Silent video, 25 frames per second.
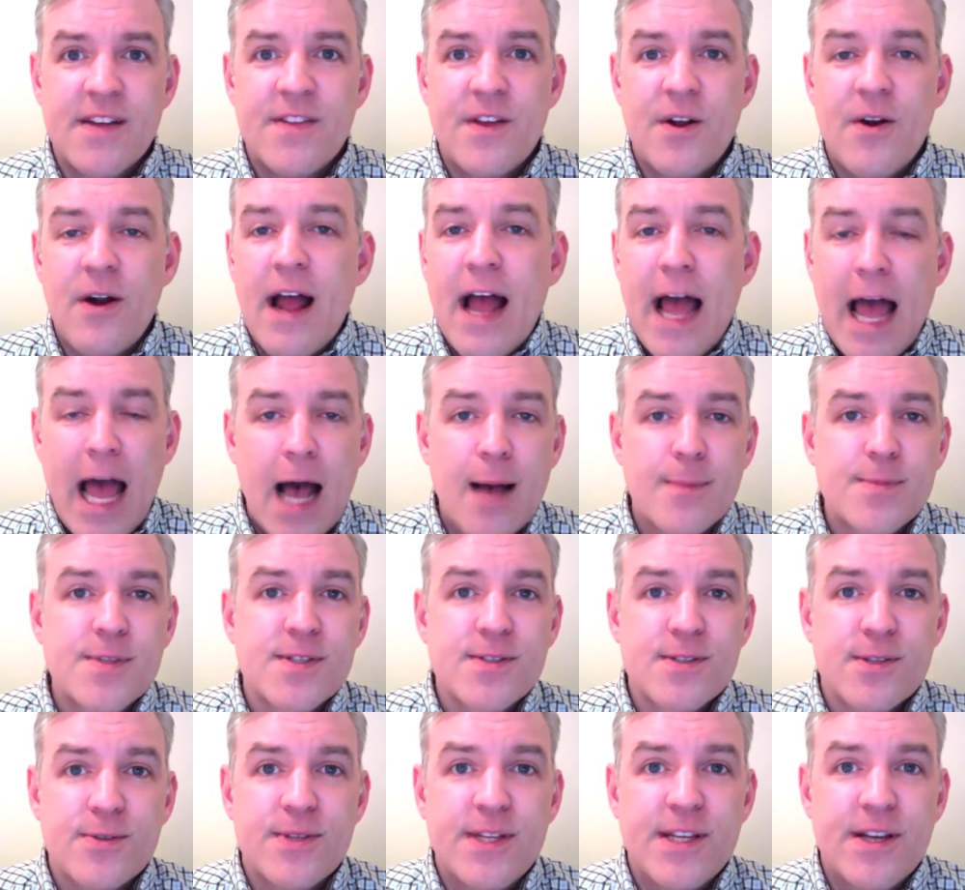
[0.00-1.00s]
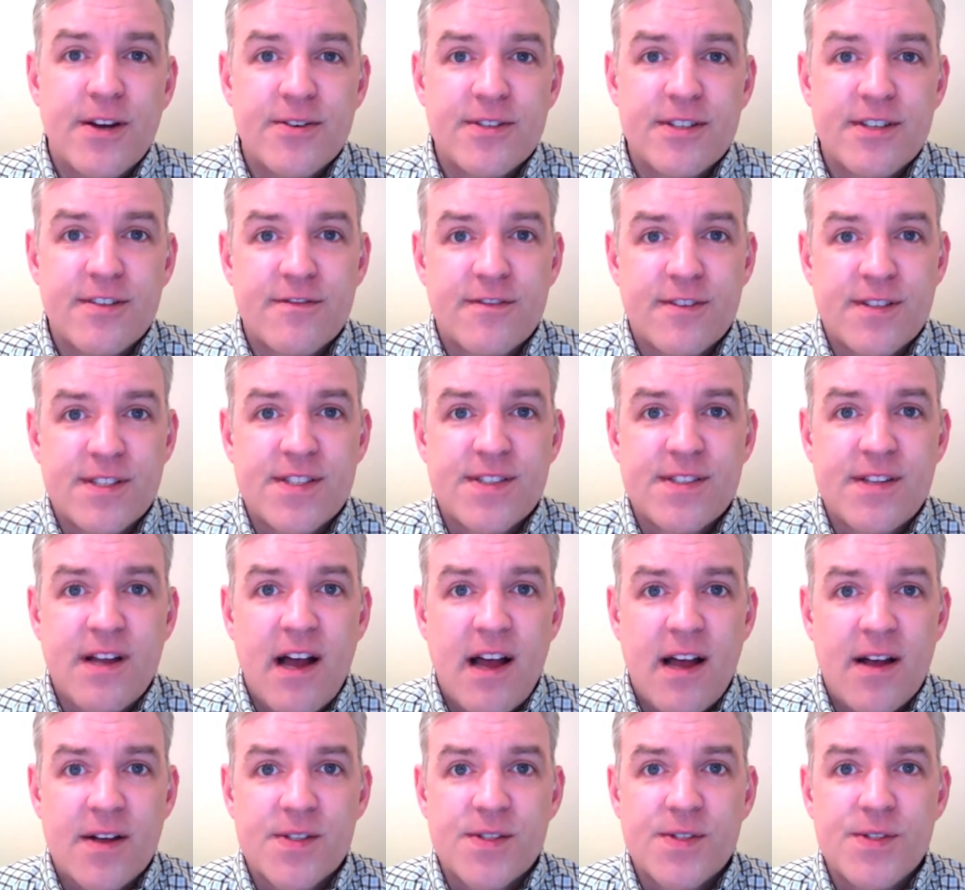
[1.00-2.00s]
There absolutely are different
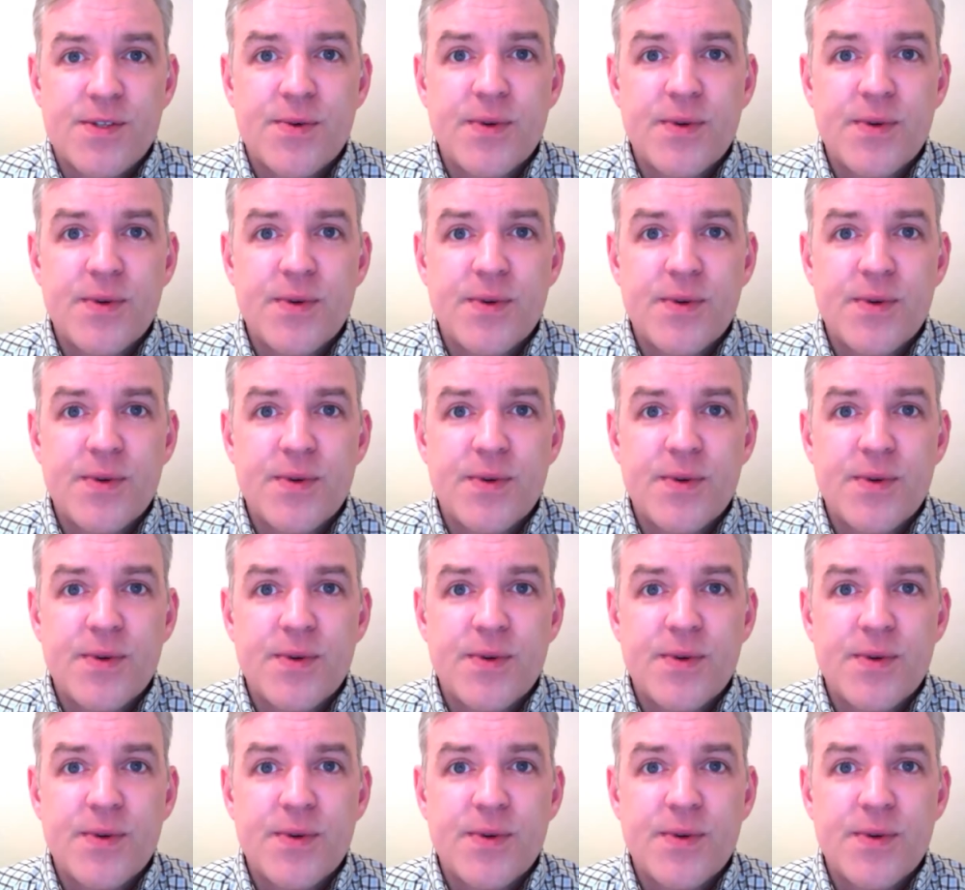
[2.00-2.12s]
styles.